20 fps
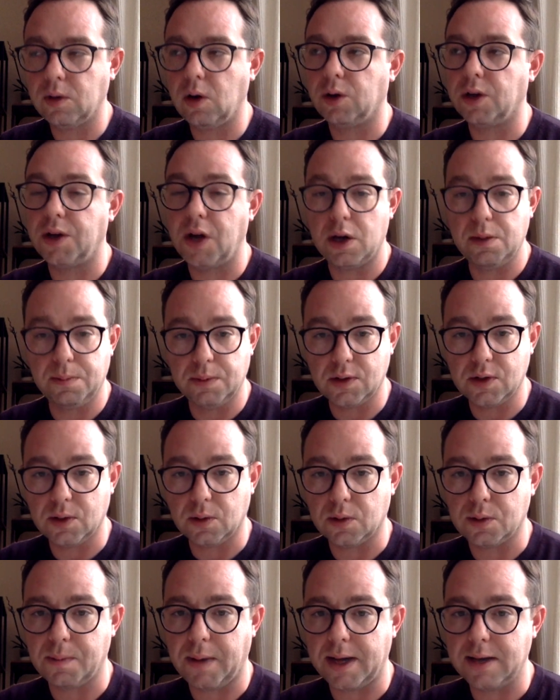on an open
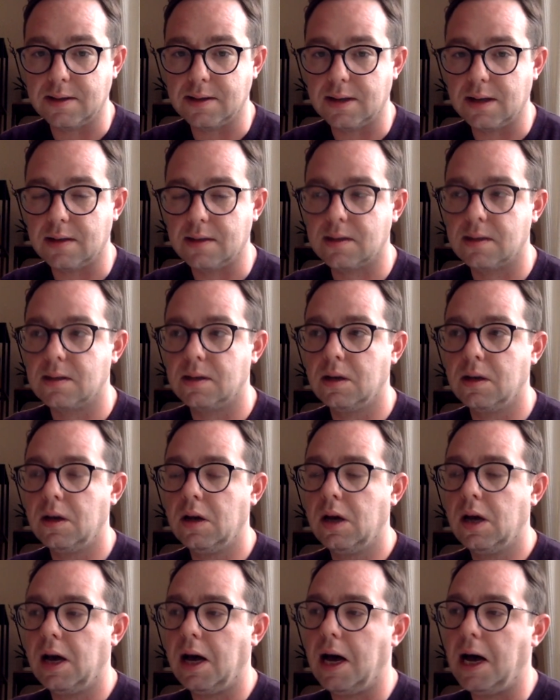source basis
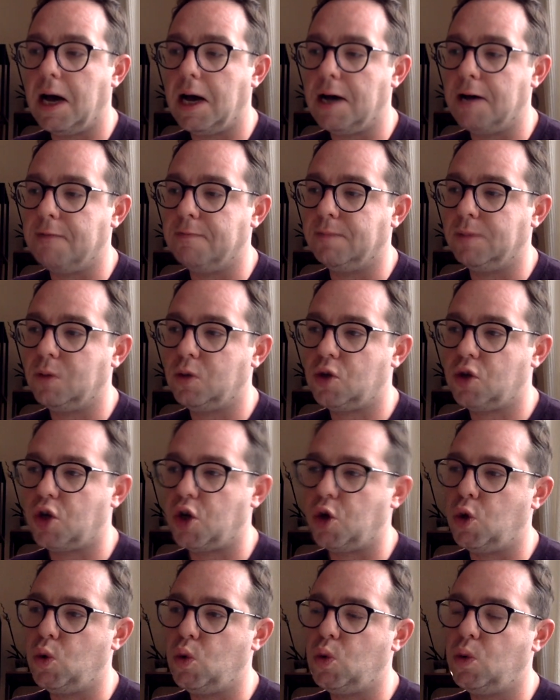
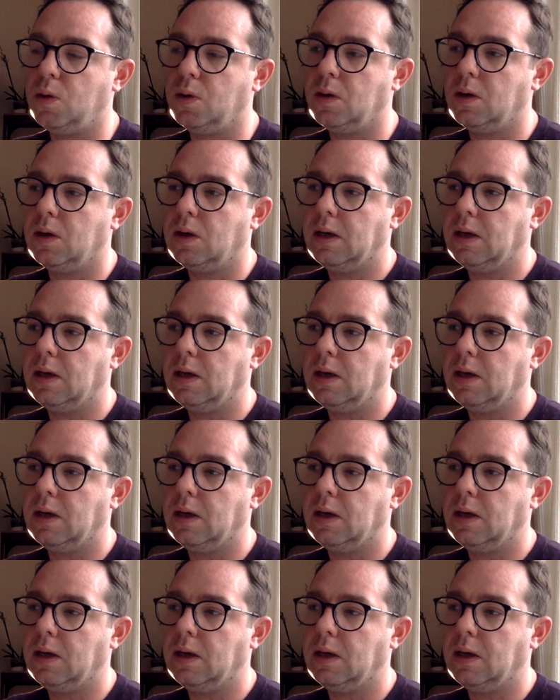to